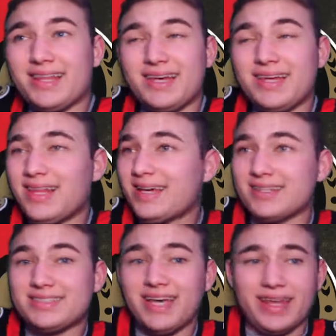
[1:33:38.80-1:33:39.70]
Like I
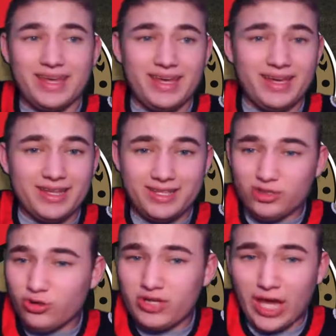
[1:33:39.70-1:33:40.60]
said, this
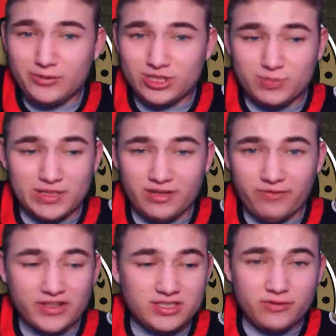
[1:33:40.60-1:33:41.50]
whole game's just been
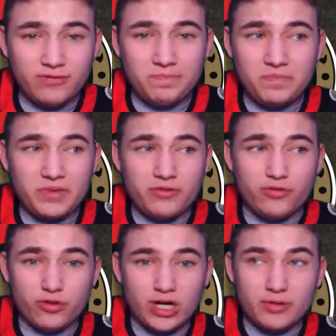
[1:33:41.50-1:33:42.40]
defensive
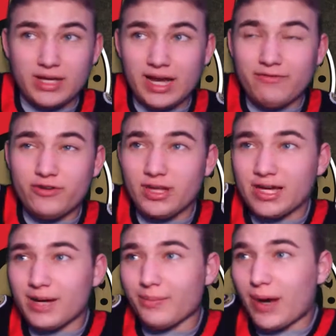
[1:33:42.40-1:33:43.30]
for Ottawa. Like, I feel like
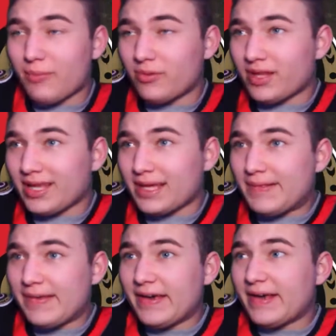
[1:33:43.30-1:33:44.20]
I'm like
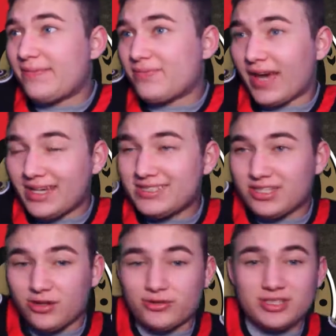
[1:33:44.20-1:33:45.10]
ice
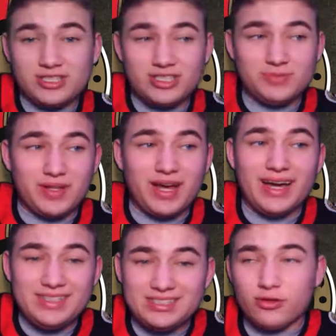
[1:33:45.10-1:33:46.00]
tilt. It's just been
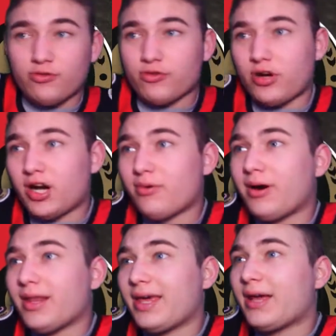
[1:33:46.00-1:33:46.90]
ice tilt for
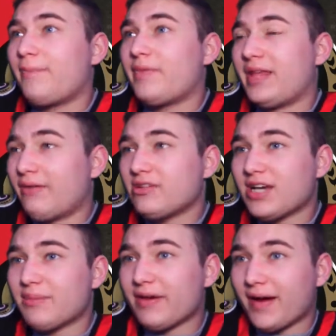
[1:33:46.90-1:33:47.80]
Ottawa. Like, and every
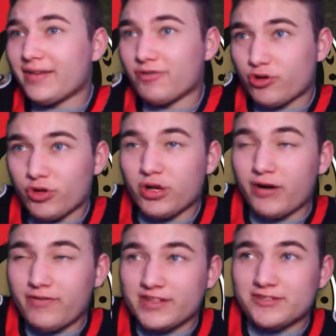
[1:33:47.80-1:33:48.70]
time they had a good
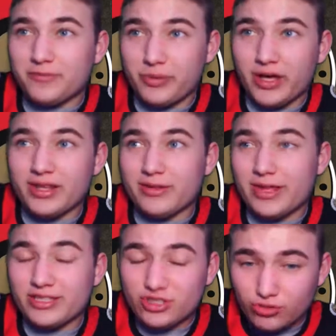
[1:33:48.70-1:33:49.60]
offensive play,
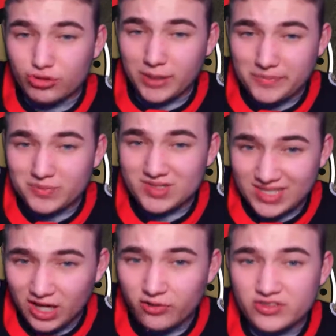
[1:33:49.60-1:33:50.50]
they screwed up
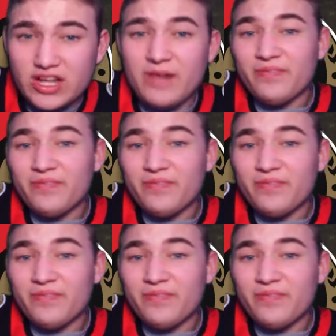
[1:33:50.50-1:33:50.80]
themselves.